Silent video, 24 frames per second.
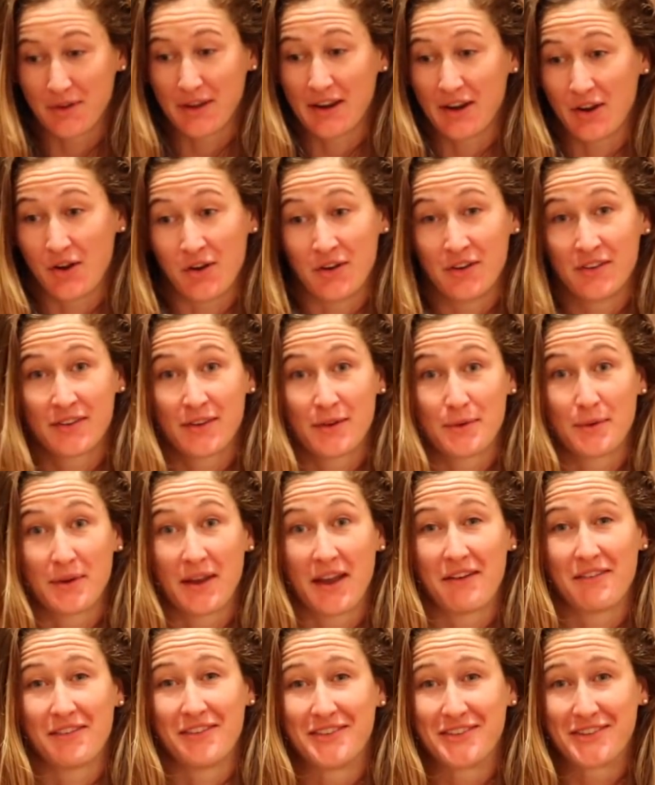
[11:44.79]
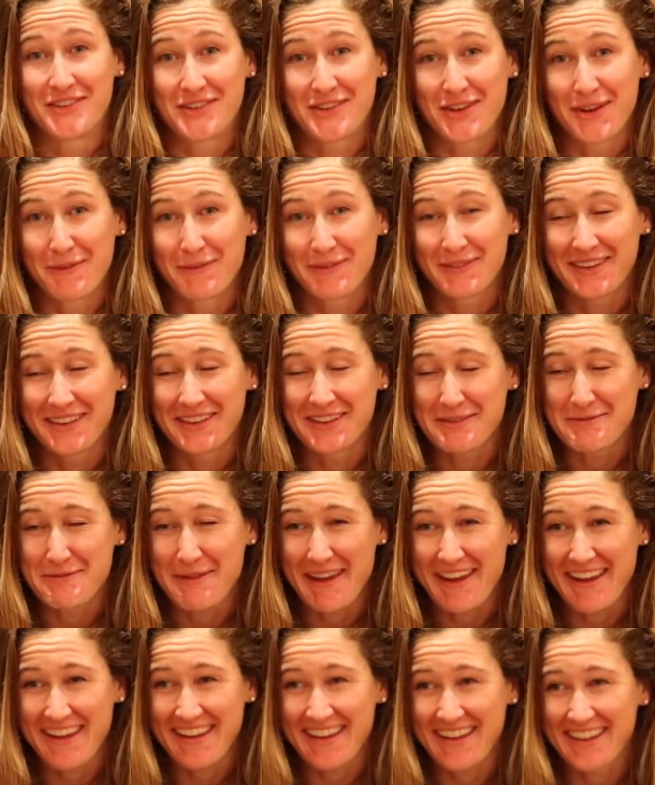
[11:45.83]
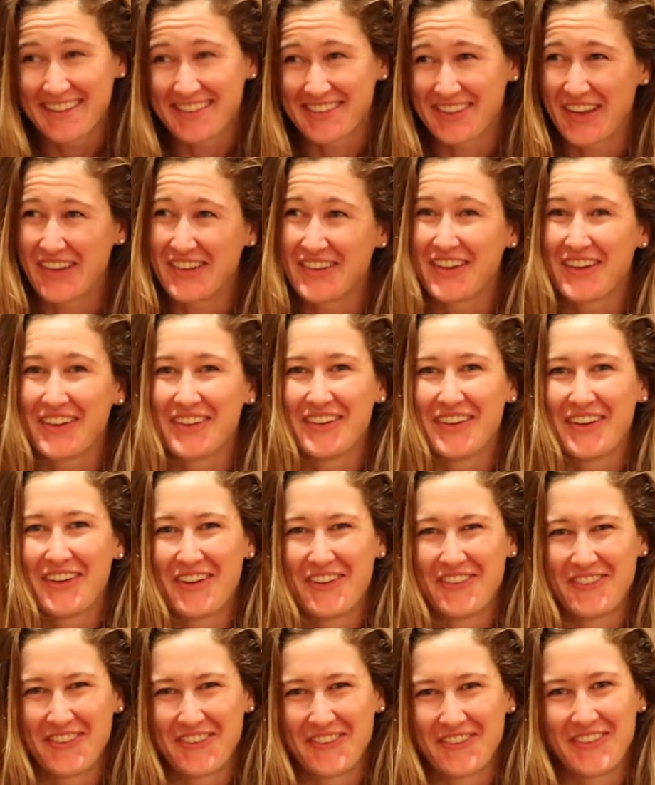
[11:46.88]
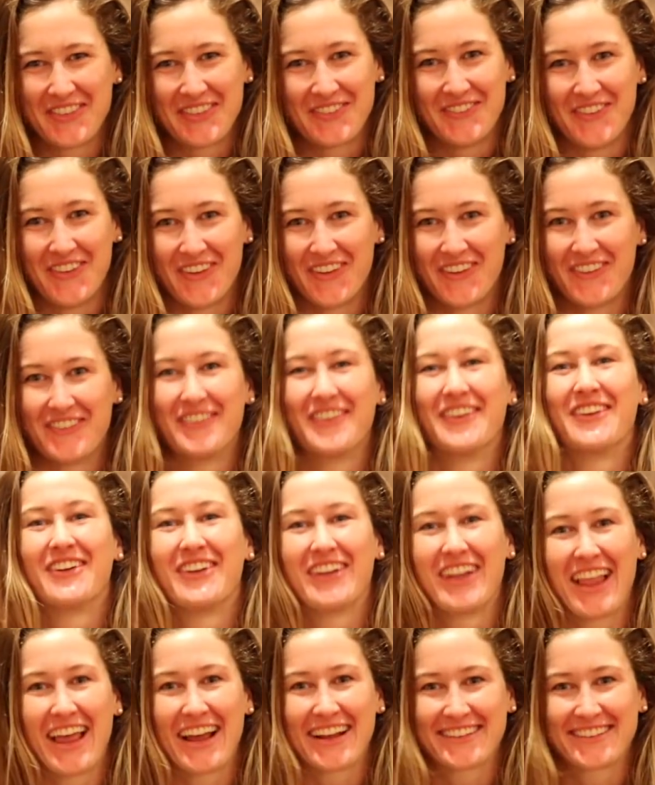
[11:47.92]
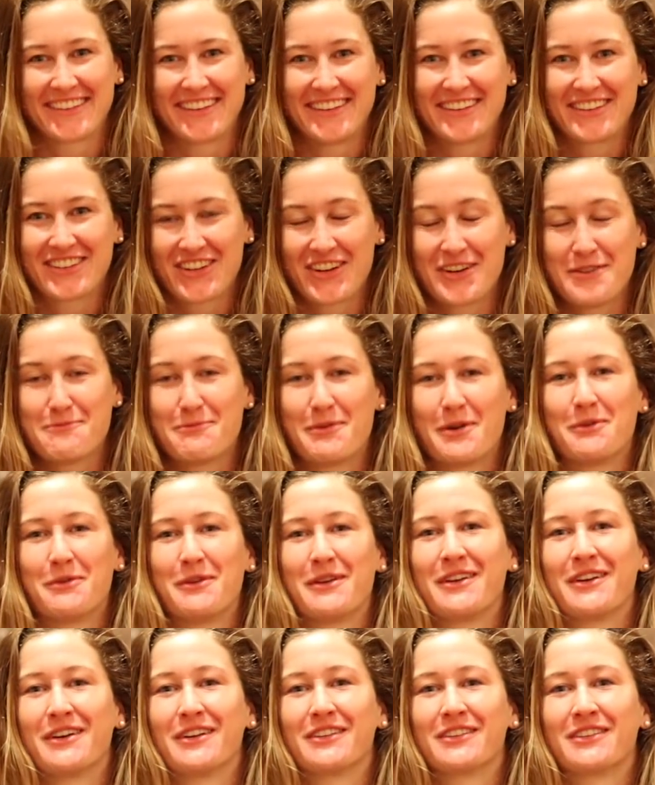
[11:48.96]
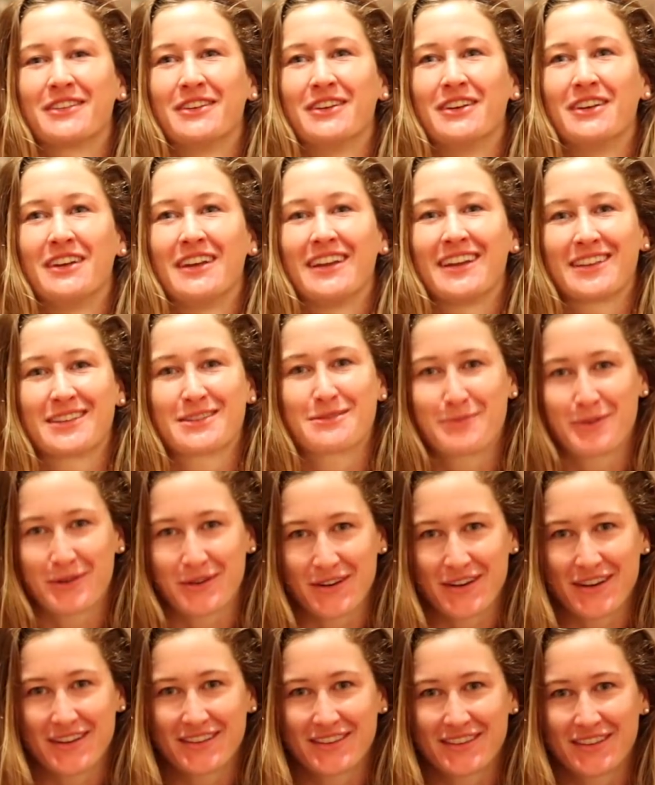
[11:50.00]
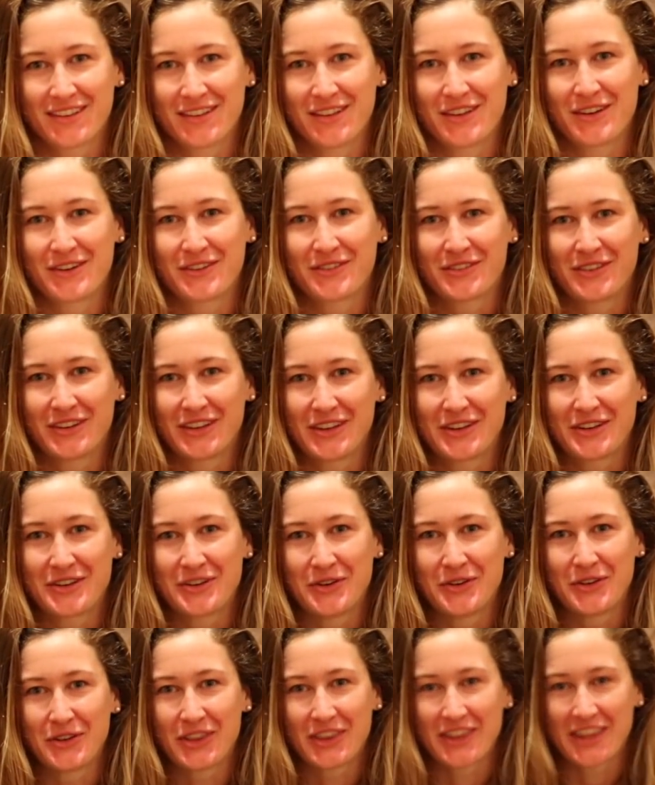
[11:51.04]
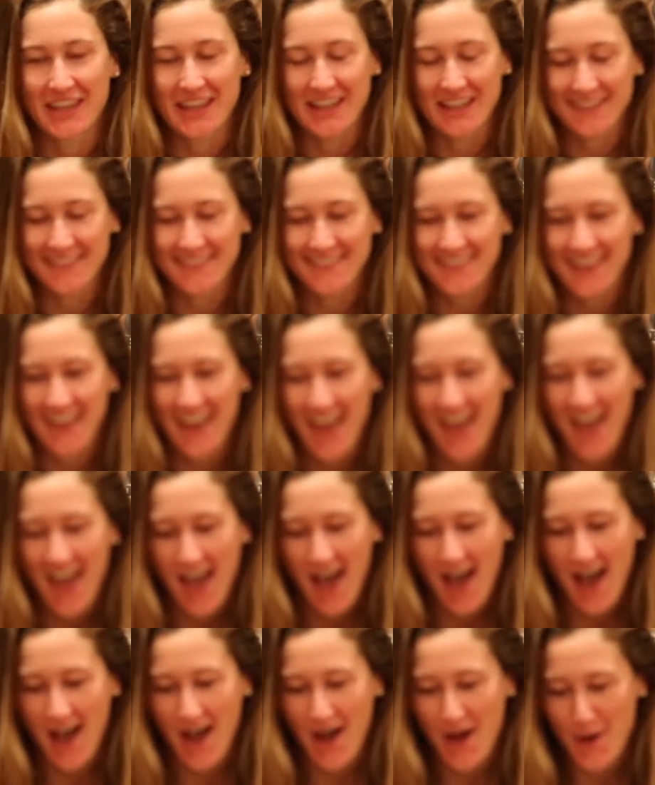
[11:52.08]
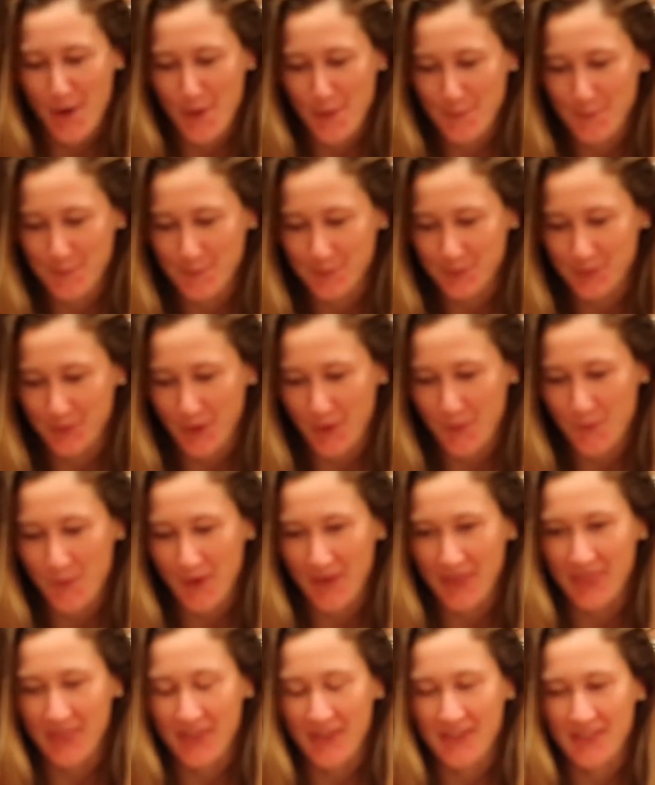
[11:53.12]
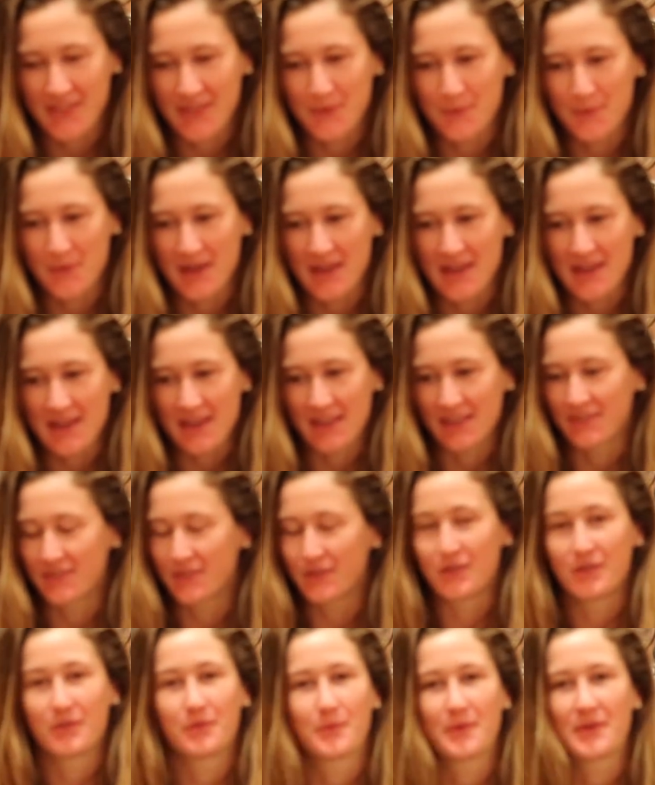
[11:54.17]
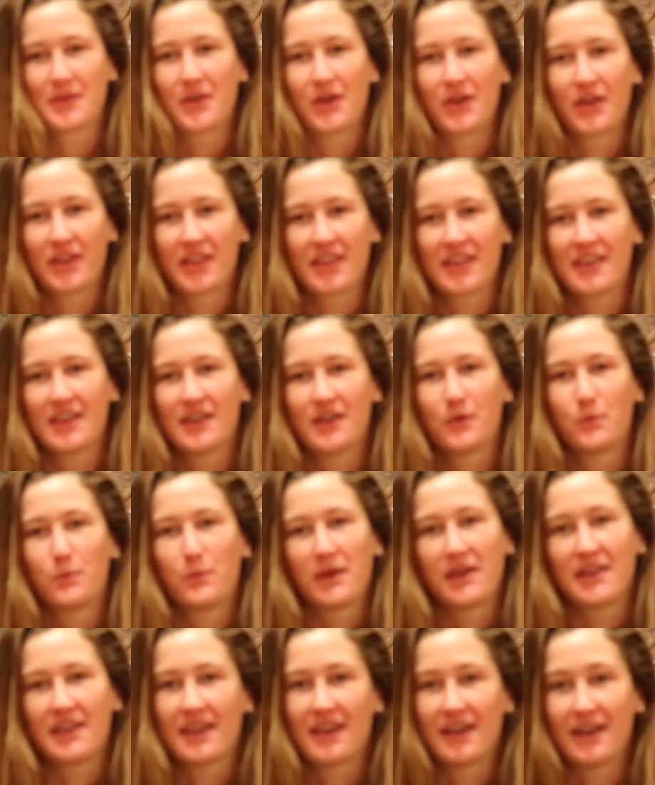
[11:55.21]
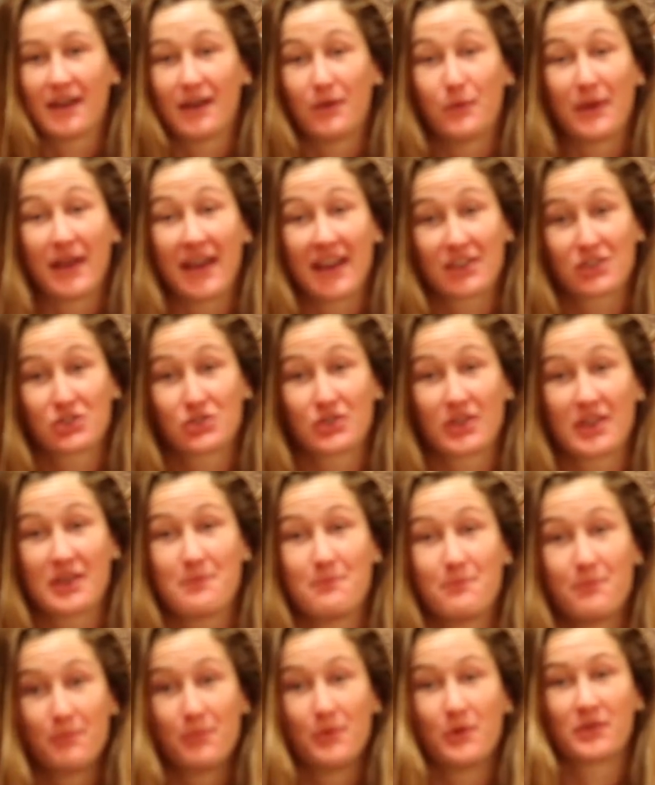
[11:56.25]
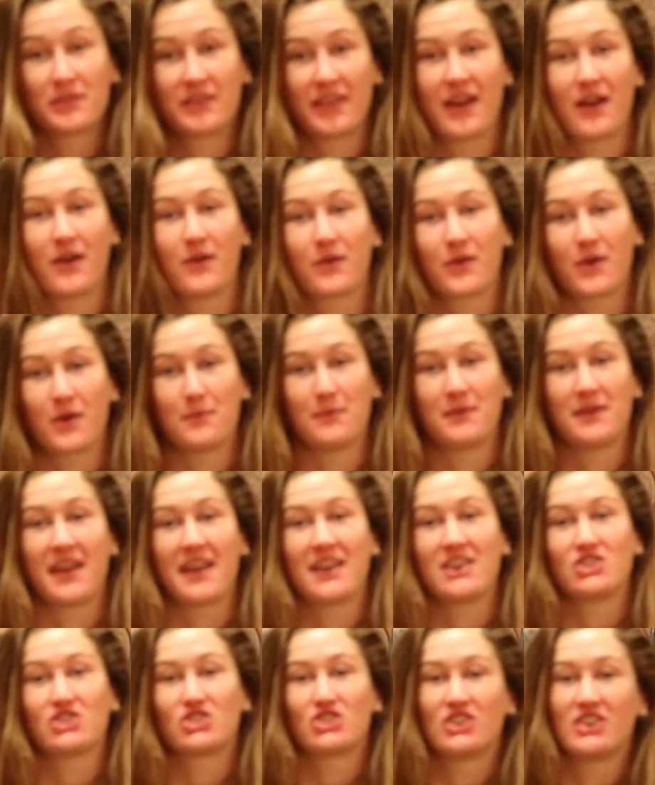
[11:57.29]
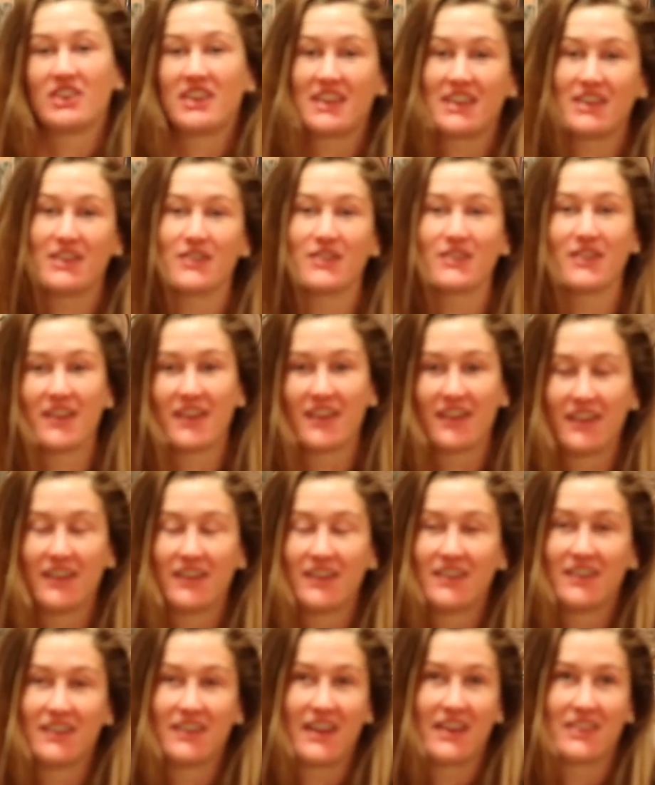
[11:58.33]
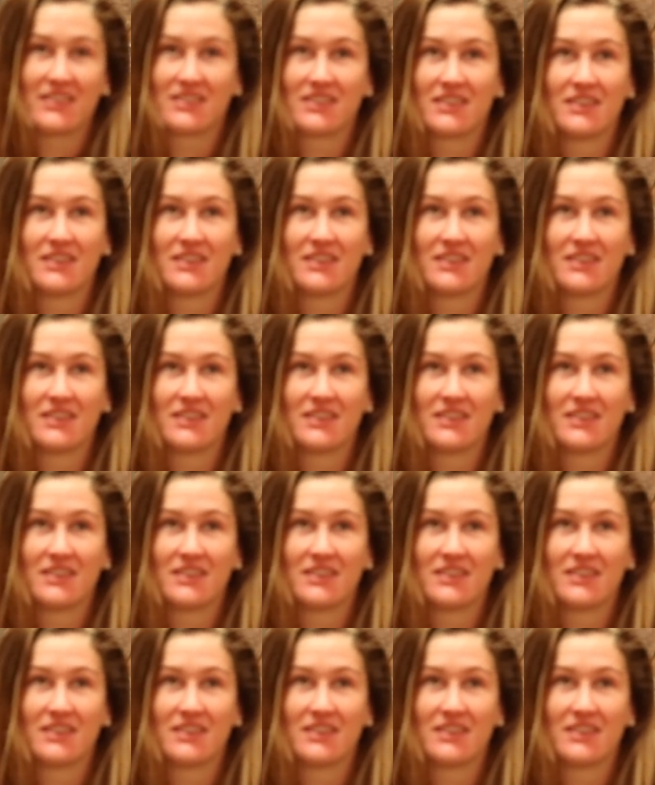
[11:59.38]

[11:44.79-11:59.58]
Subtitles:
Honestly, we haven't stopped since being here, so I don't know if it was more of a relaxing trip, but we got to experience a lot of really cool things. One thing that as soon as we got here, we actually booked our accommodation here at